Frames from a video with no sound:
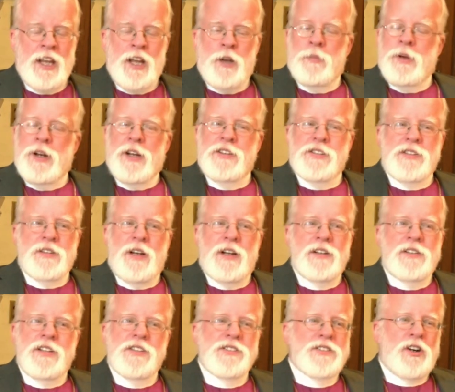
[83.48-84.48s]
But it's not
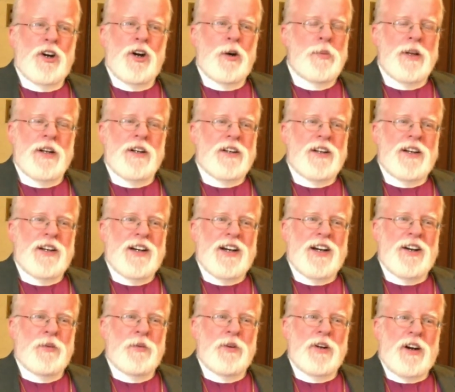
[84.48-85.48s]
just urban.
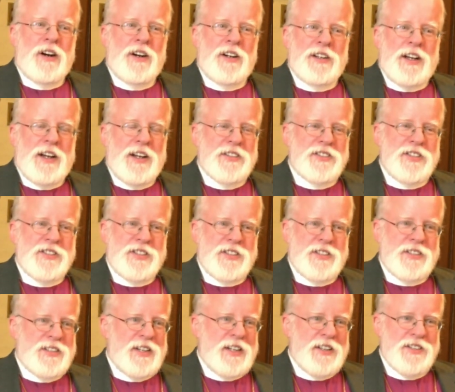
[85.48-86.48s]
Our diocese
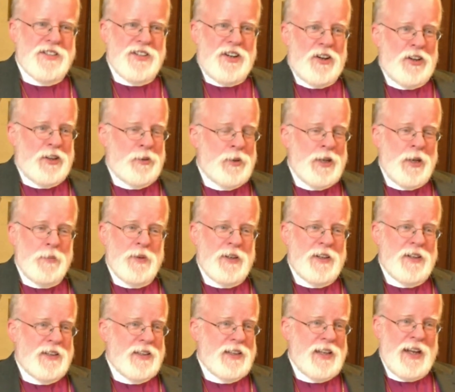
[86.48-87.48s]
extends all the way up
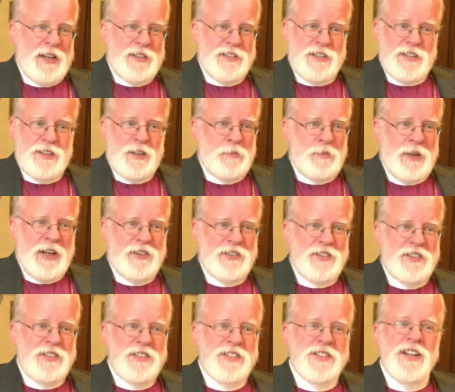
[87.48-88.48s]
into the Catskill
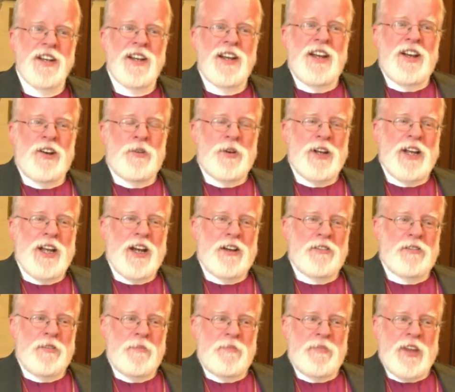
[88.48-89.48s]
Mountains. We
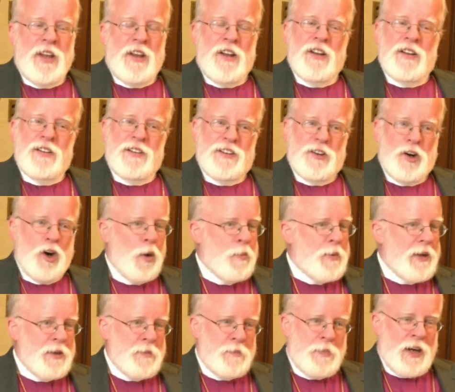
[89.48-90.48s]
have
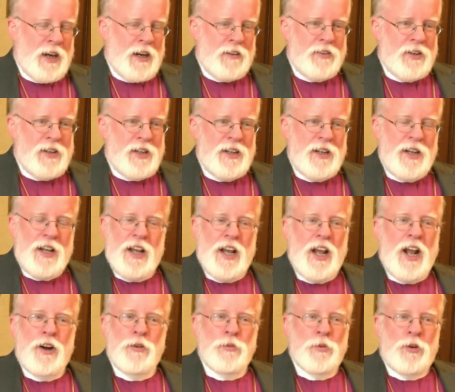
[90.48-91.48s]
urban poverty
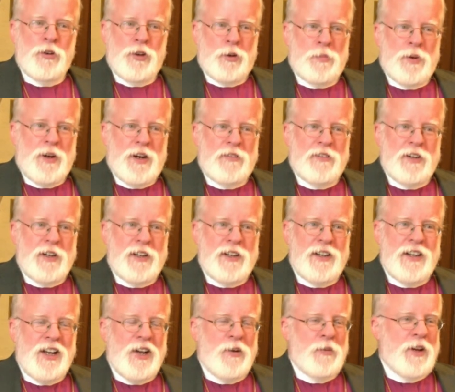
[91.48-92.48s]
and rural poverty.
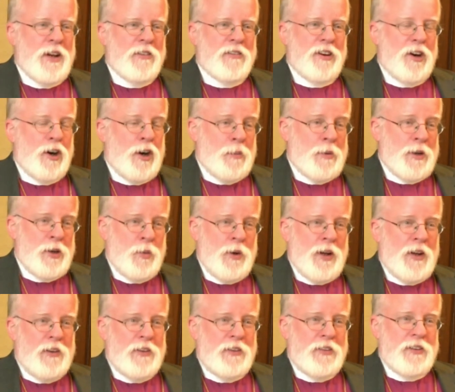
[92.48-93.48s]
We have urban
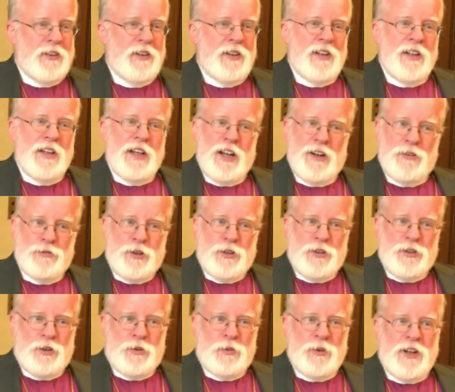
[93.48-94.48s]
wealth and
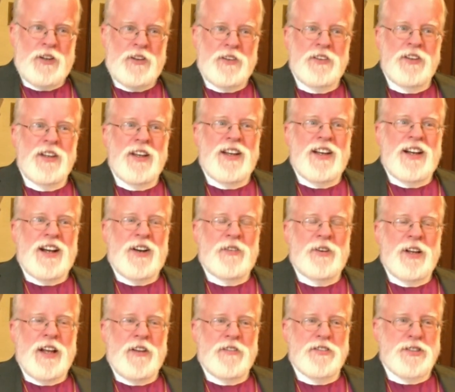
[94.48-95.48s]
rural wealth.
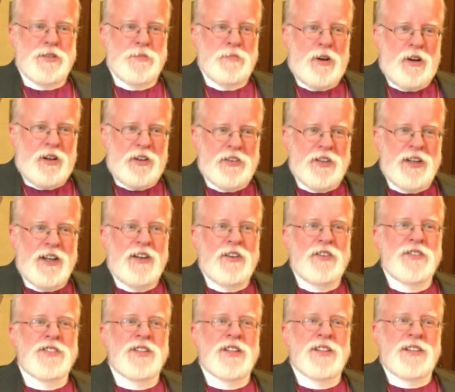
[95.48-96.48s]
We have small
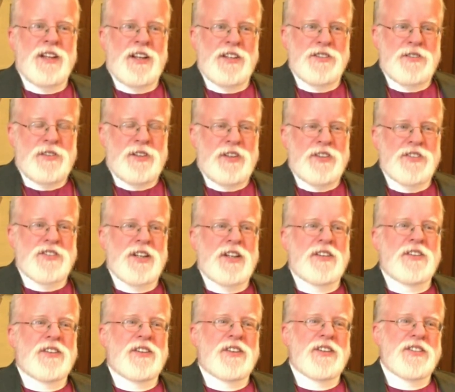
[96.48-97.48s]
towns, industrial
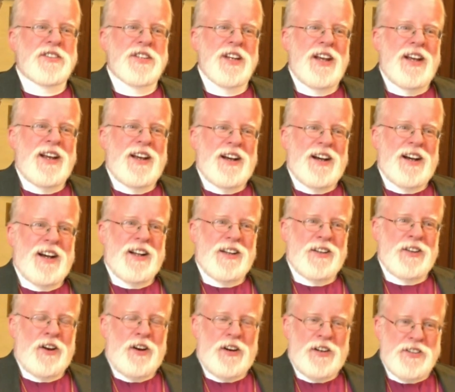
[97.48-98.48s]
centers,
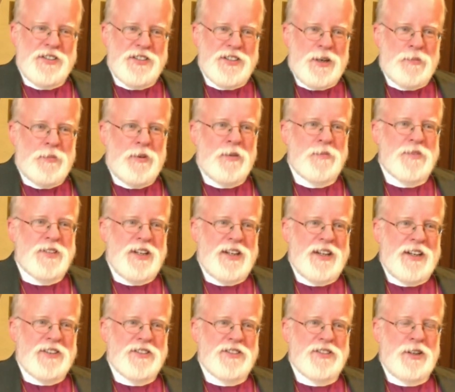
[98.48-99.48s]
large suburbs and
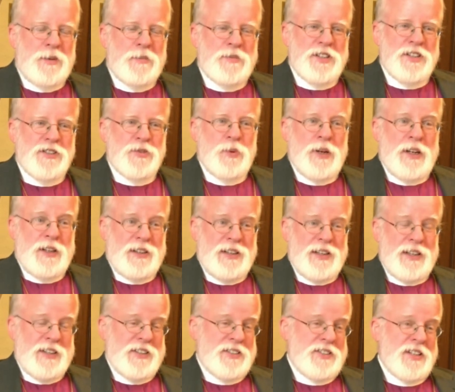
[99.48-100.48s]
exurbs, as well
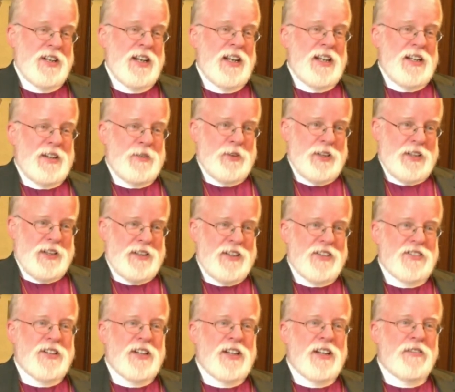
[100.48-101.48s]
as within the
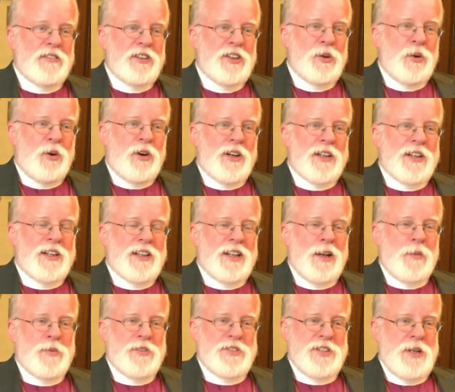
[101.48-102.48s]
city of New York,
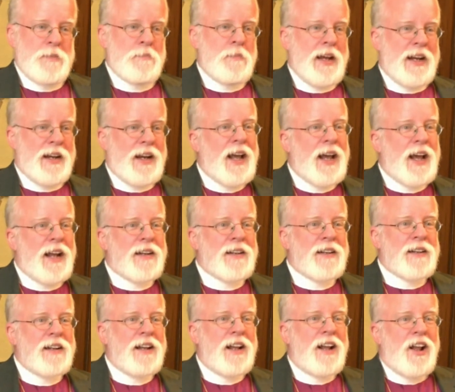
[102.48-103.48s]
encompassing
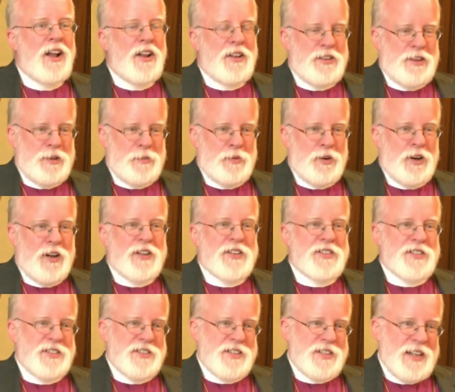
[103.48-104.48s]
Manhattan, the
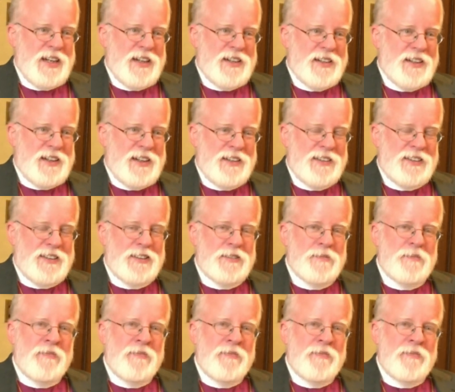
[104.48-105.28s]
Bronx, and Staten Island.